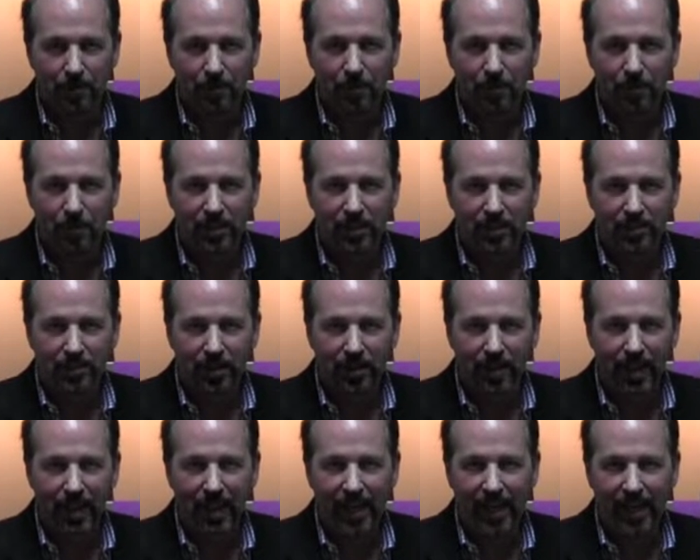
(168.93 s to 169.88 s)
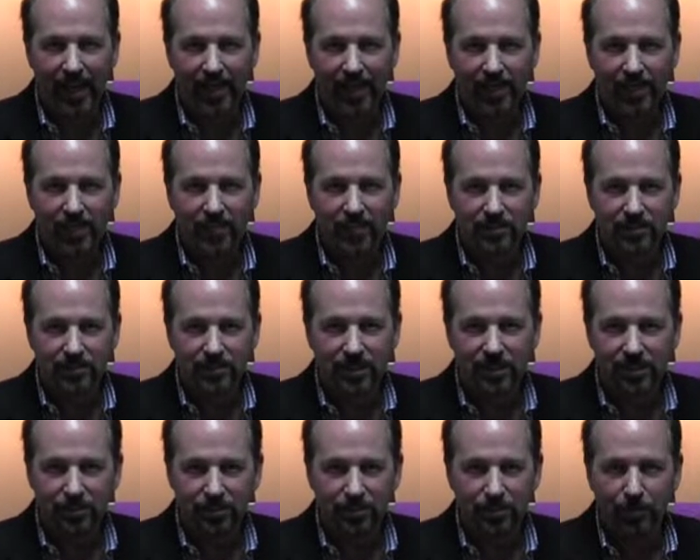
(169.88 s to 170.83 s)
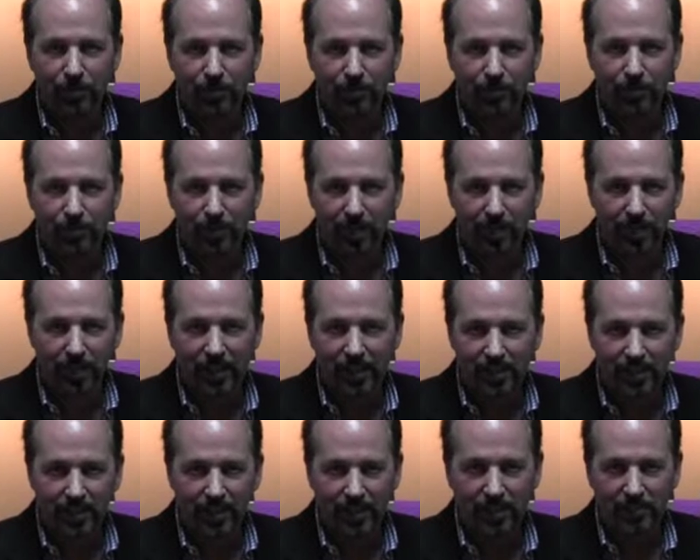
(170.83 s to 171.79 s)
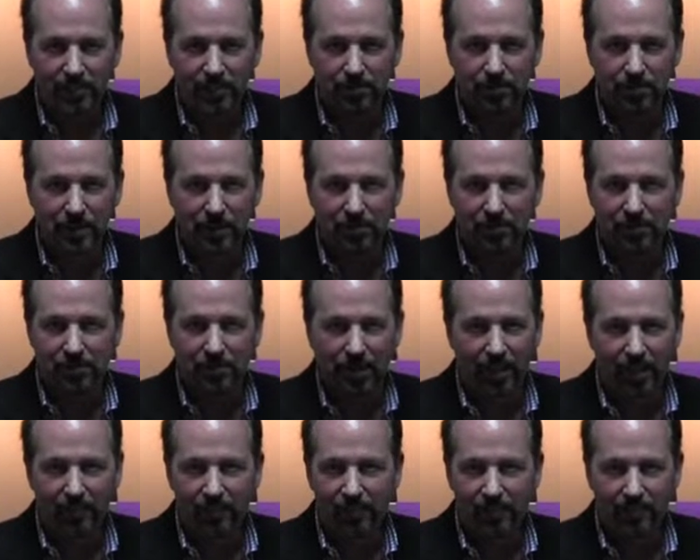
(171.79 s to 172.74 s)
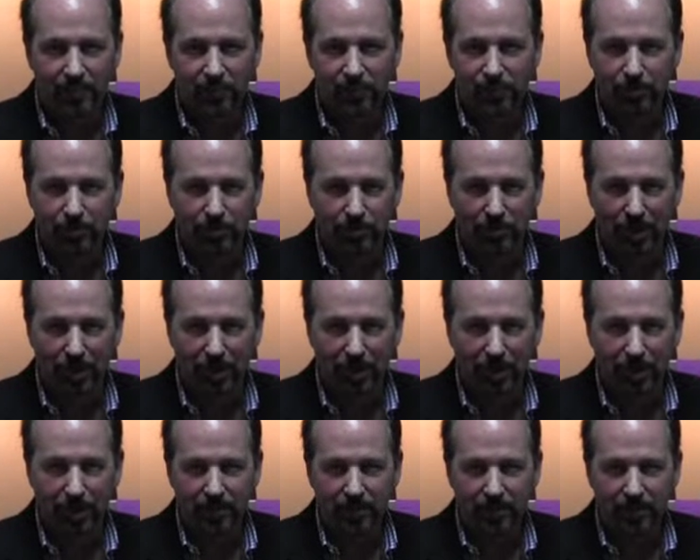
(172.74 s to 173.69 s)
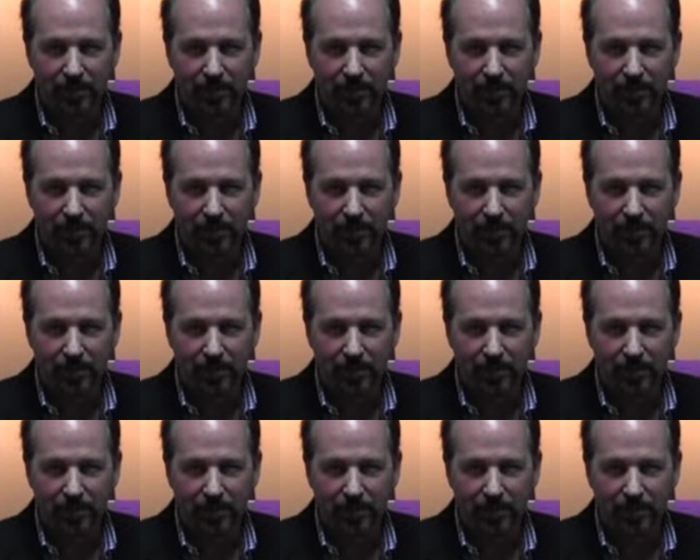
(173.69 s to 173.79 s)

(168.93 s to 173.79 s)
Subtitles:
You can either A, send the food through undigested because it's not efficient for your body.